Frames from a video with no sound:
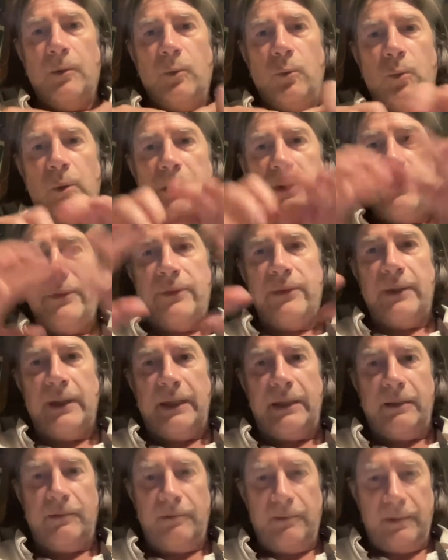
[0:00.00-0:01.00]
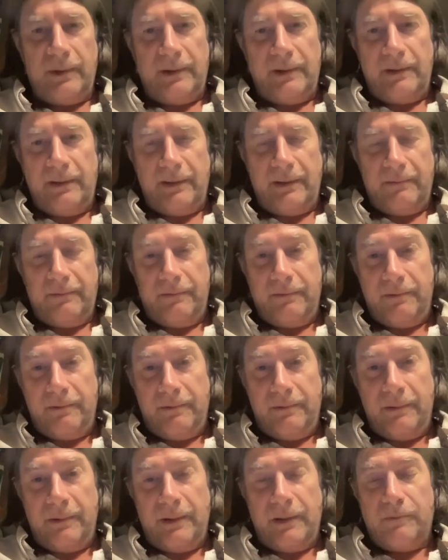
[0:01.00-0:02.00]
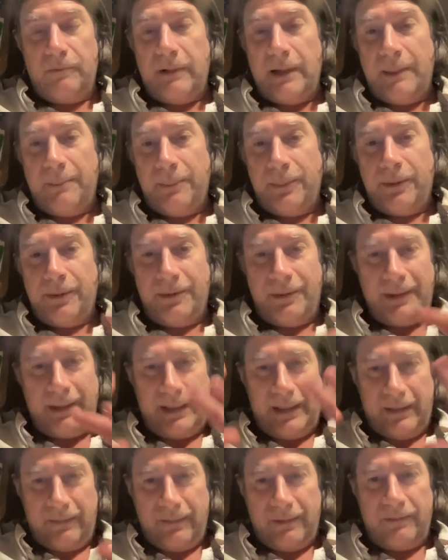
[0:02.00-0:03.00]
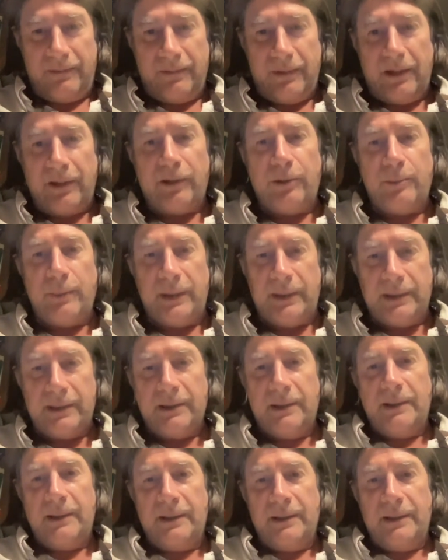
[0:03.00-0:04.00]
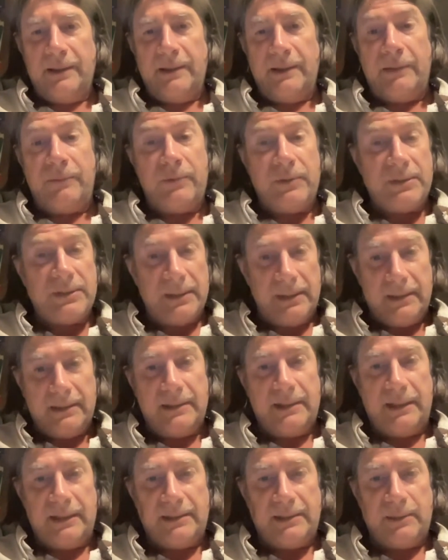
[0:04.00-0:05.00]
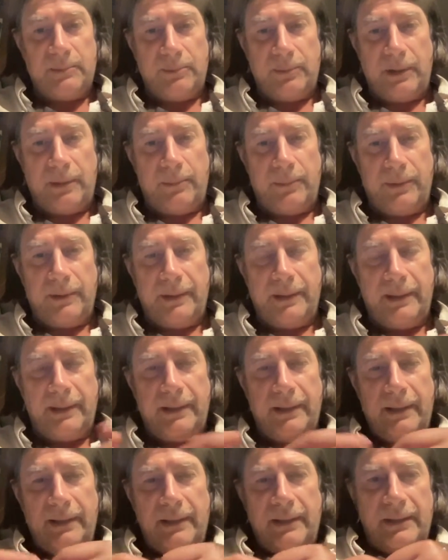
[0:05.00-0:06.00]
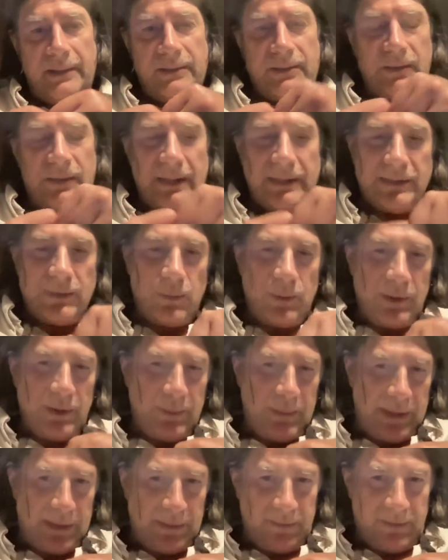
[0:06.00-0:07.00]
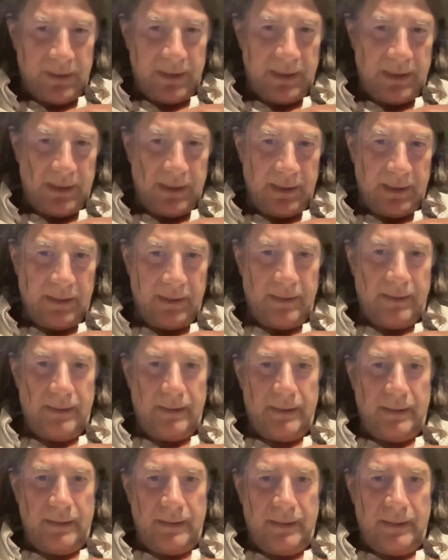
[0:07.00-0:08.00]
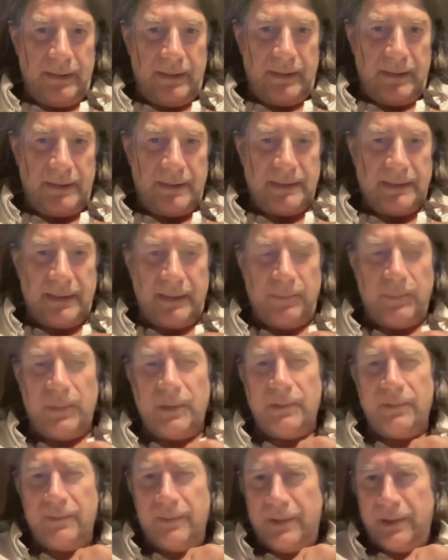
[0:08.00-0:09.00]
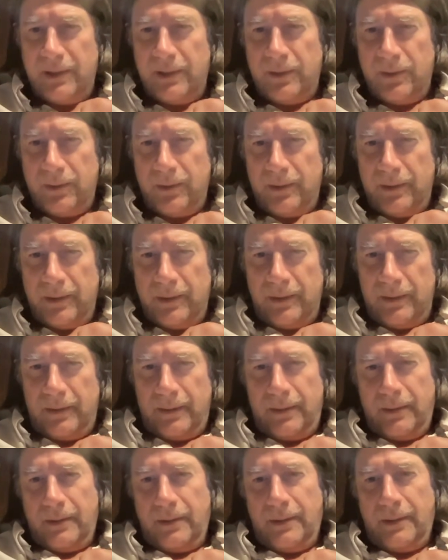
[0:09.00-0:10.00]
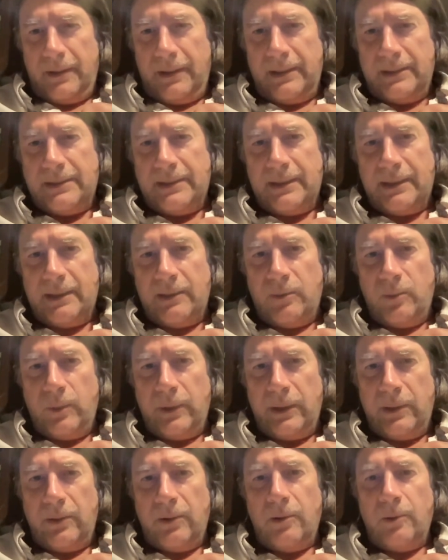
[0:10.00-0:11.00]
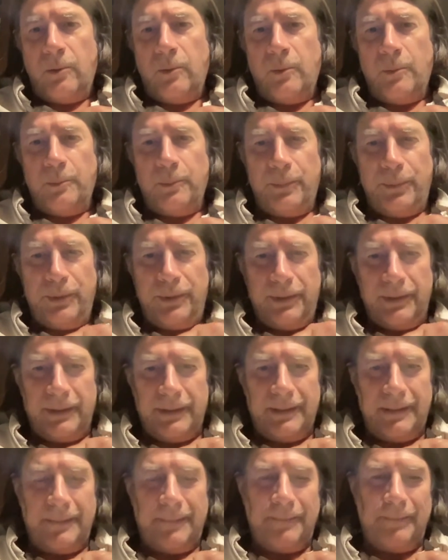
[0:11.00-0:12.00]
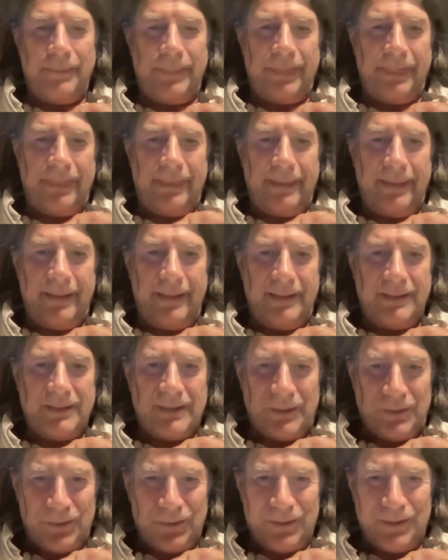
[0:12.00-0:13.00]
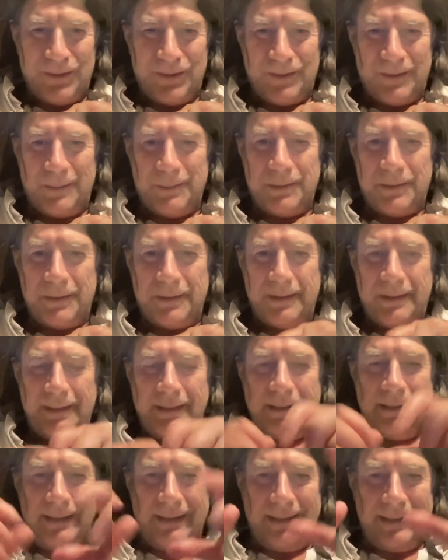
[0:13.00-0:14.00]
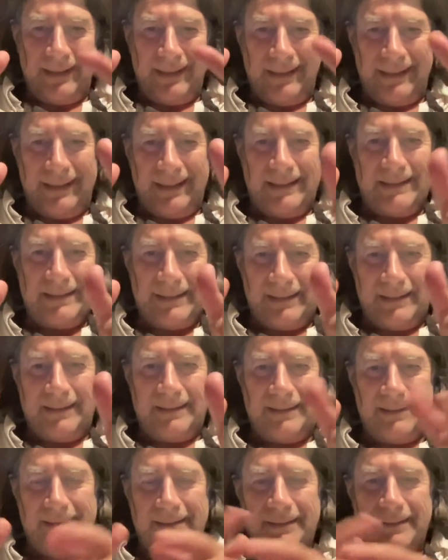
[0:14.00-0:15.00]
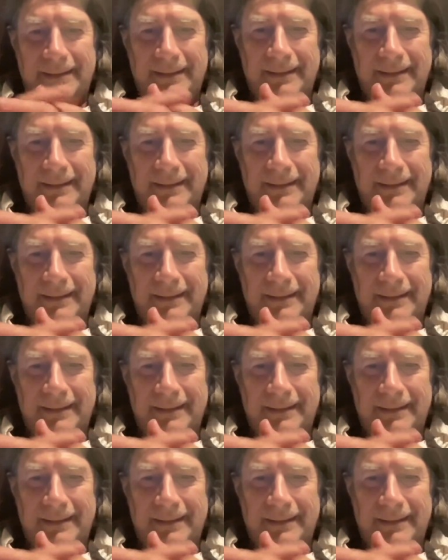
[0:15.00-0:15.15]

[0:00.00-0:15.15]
with a wrapper, a kind of environment that facilitates it properly. So that's what I'm advocating in this 10-minute video, is that we all put a central description and essence